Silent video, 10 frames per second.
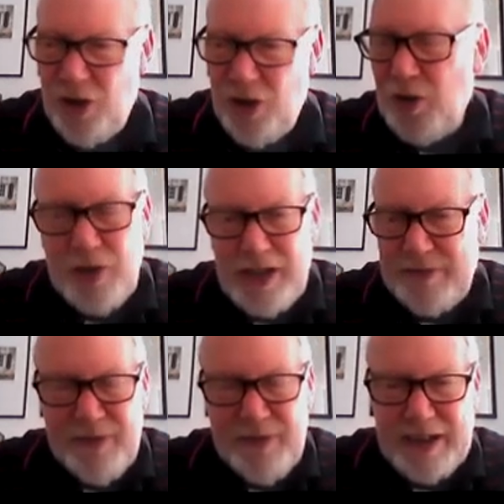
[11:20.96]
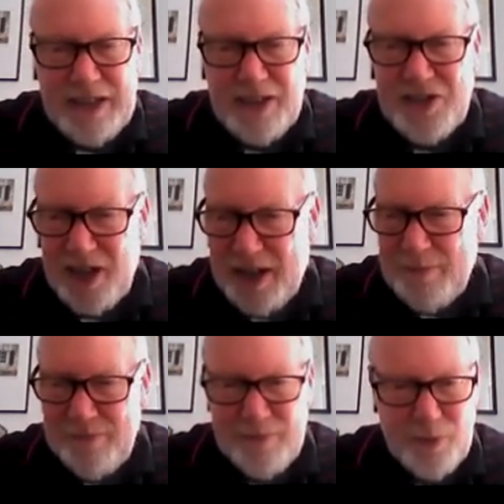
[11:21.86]
not only in finding the
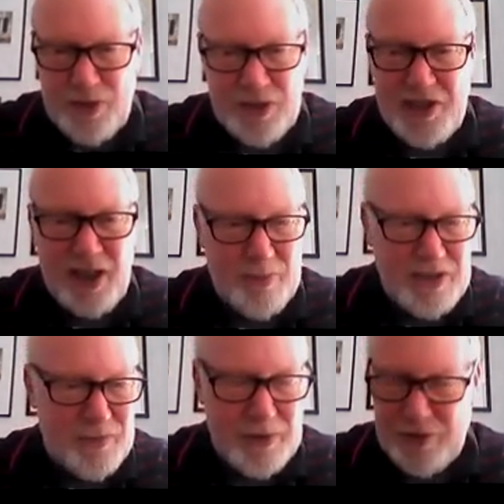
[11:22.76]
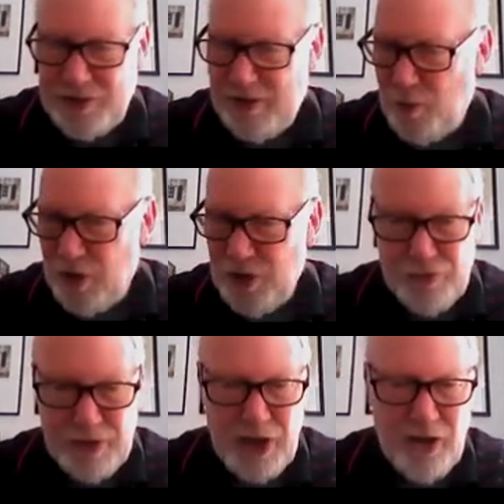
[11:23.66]
time, what the time is if we don't have a watch
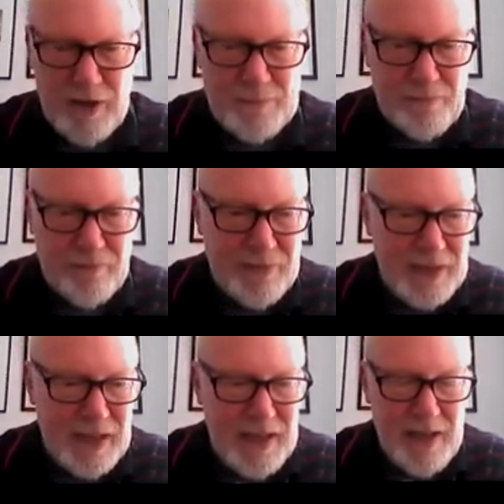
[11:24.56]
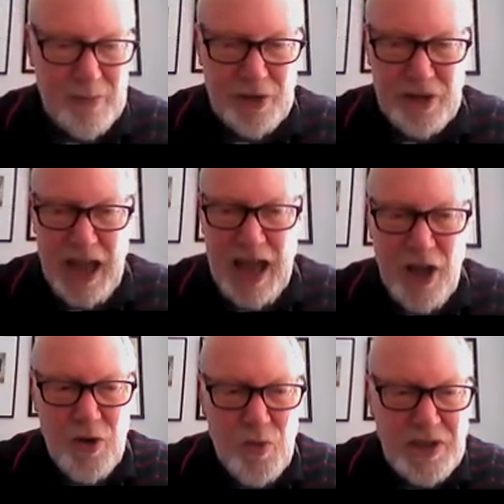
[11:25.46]
or a clock, but
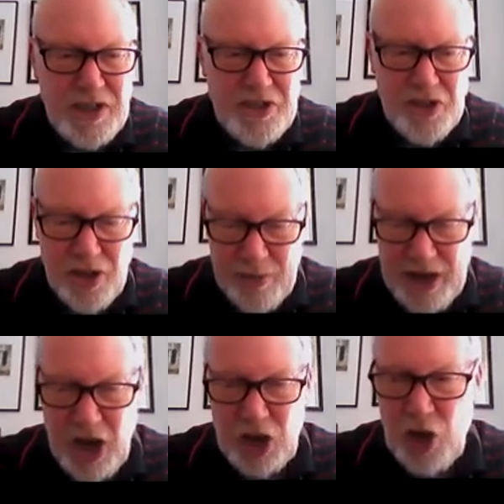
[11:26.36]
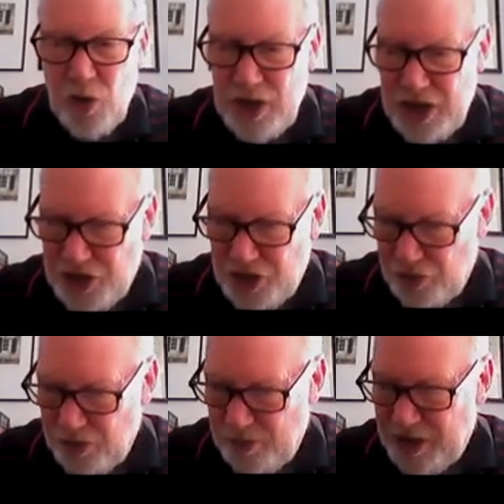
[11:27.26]
how we determine
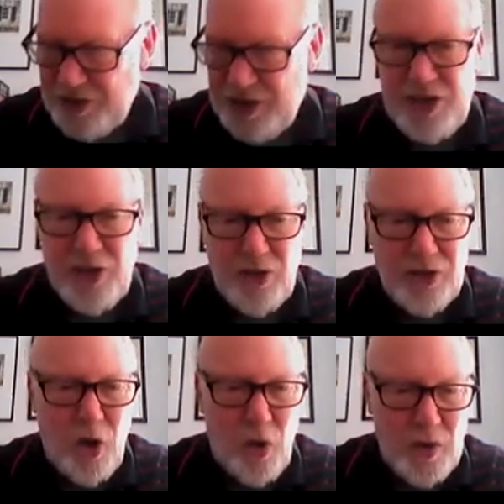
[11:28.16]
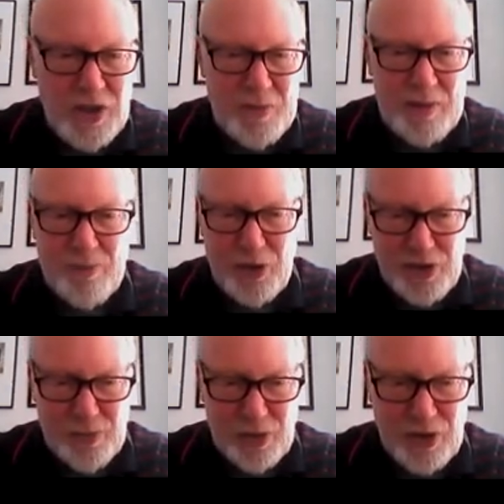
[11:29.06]
longitude, because it's not always been
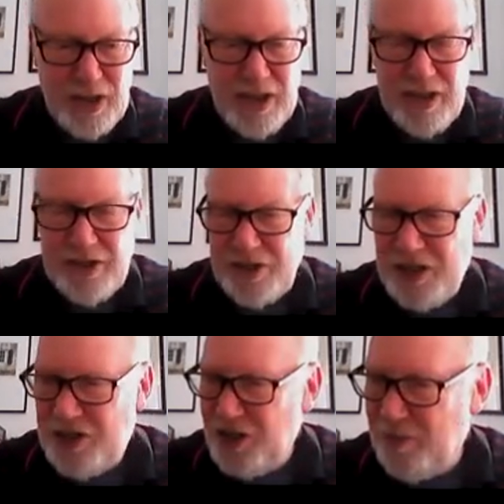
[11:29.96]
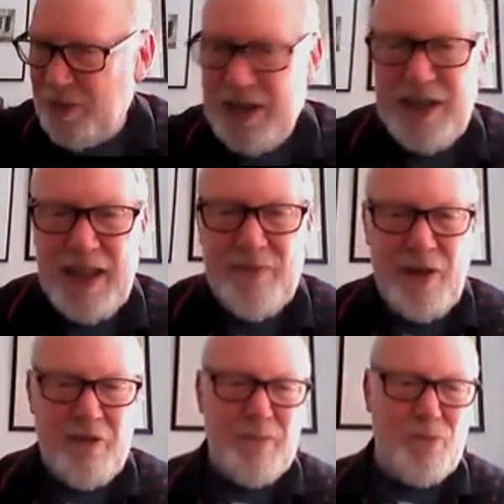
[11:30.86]
possible to determine that
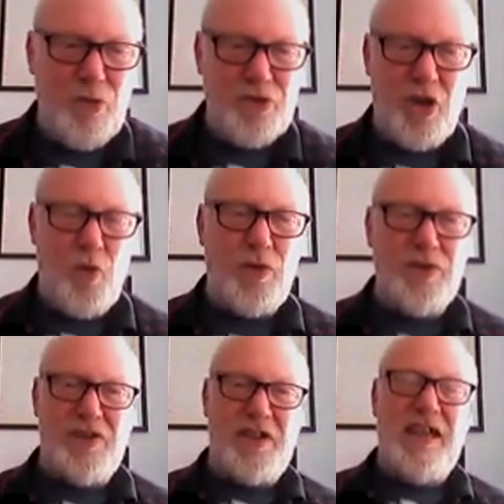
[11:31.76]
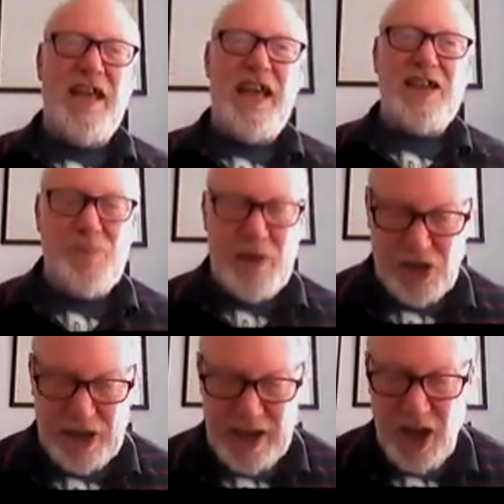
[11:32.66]
very important quantity,
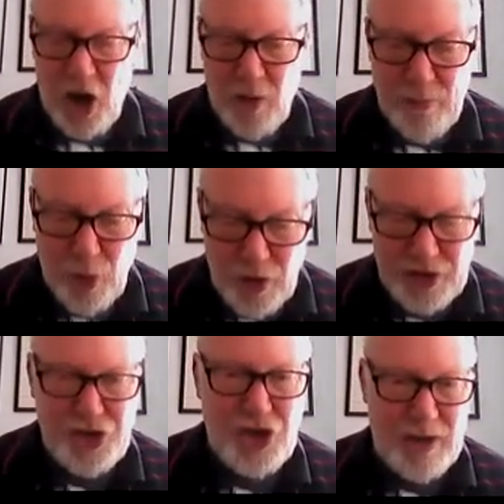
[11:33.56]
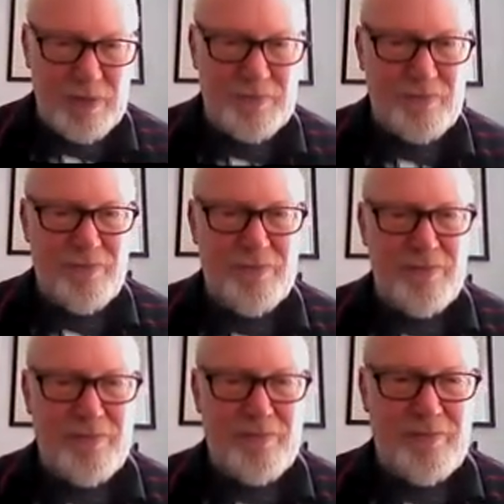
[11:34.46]
especially on board a ship.
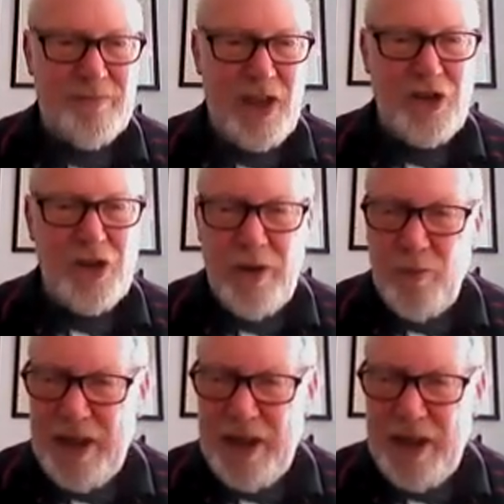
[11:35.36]
And knowing where